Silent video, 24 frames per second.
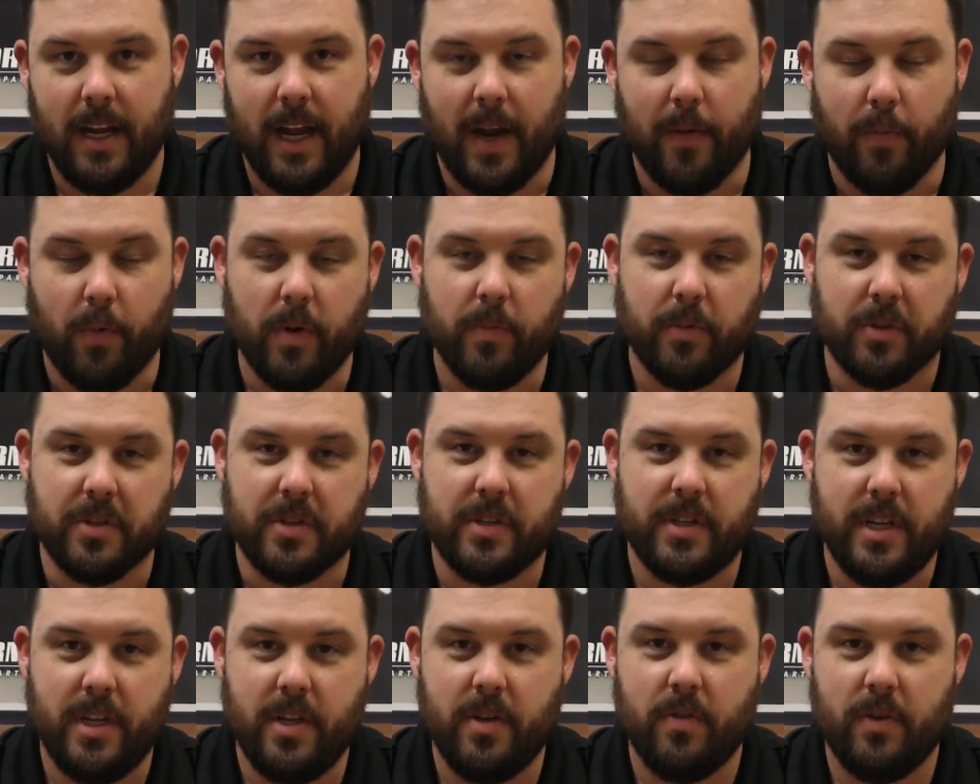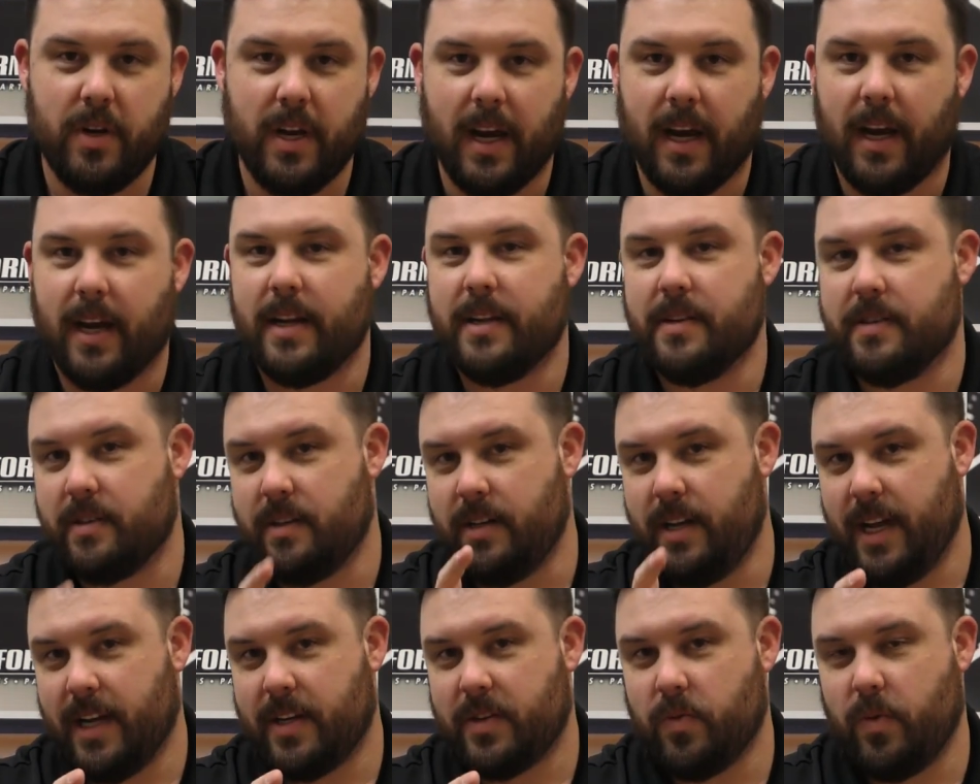And we will see you guys
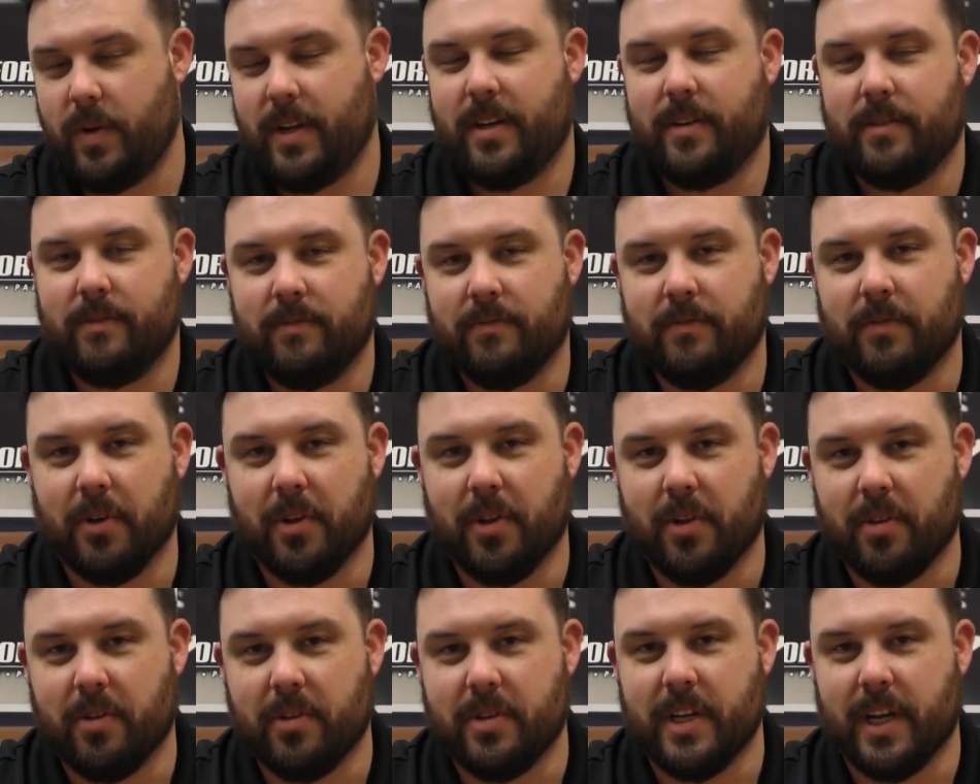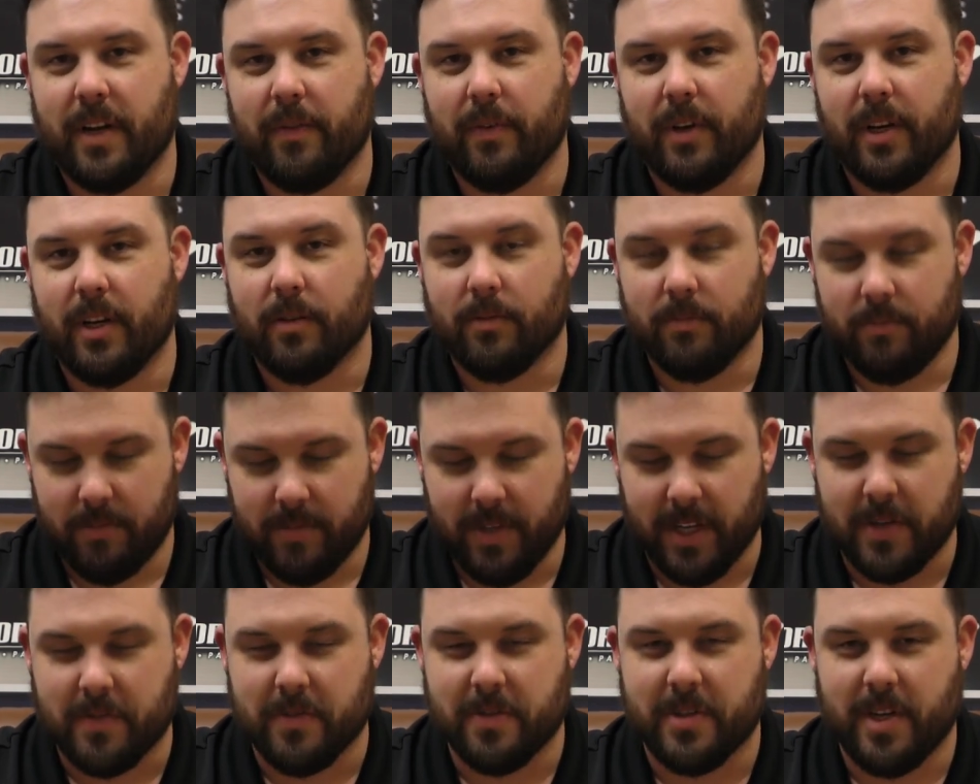next week for another tech video.
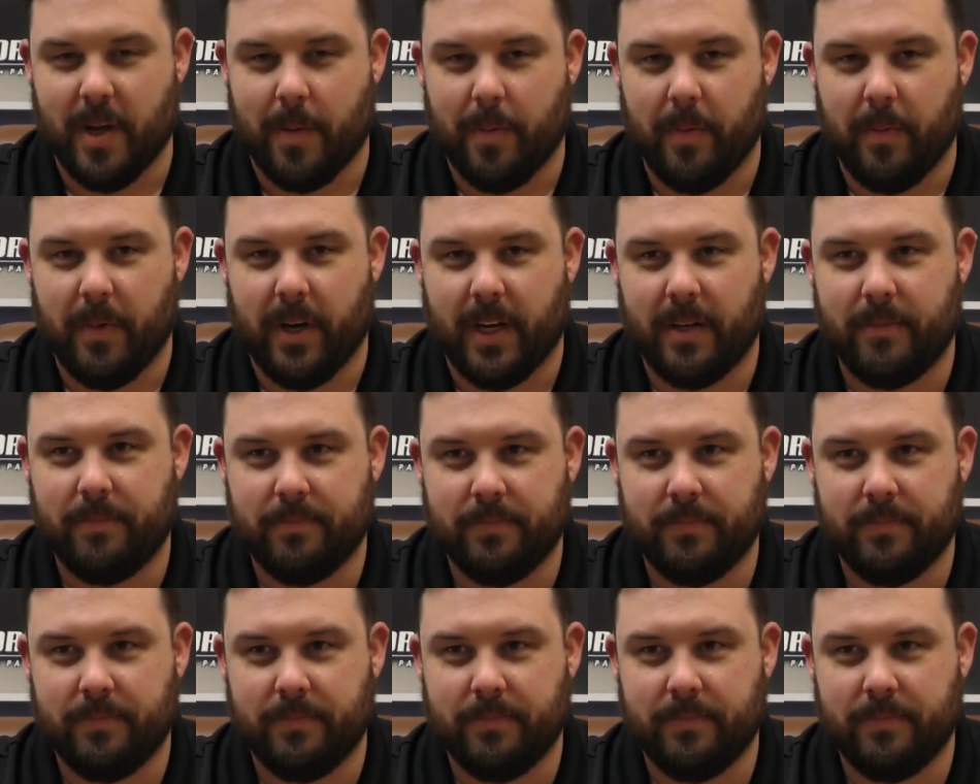Thanks for stopping by.